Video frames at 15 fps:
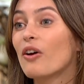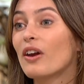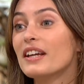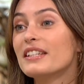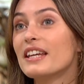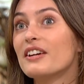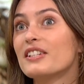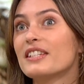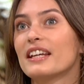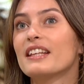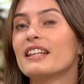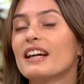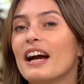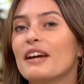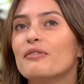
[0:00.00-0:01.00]
whole idea, is
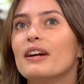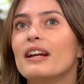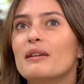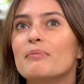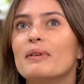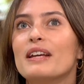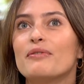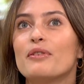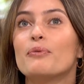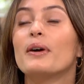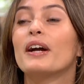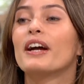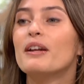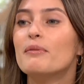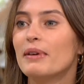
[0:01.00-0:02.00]
I, I really believe if
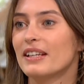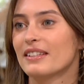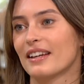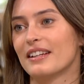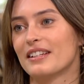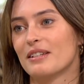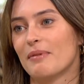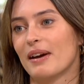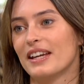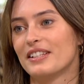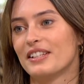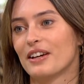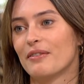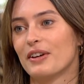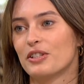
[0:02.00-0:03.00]
we're going to be excited about
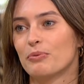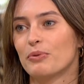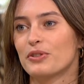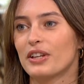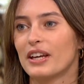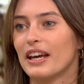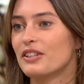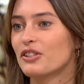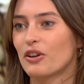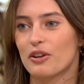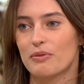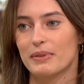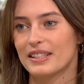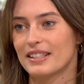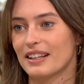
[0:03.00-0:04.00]
eating our vegetables, it's got
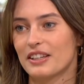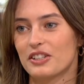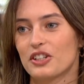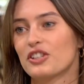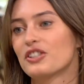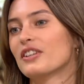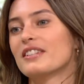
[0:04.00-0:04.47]
to be delicious.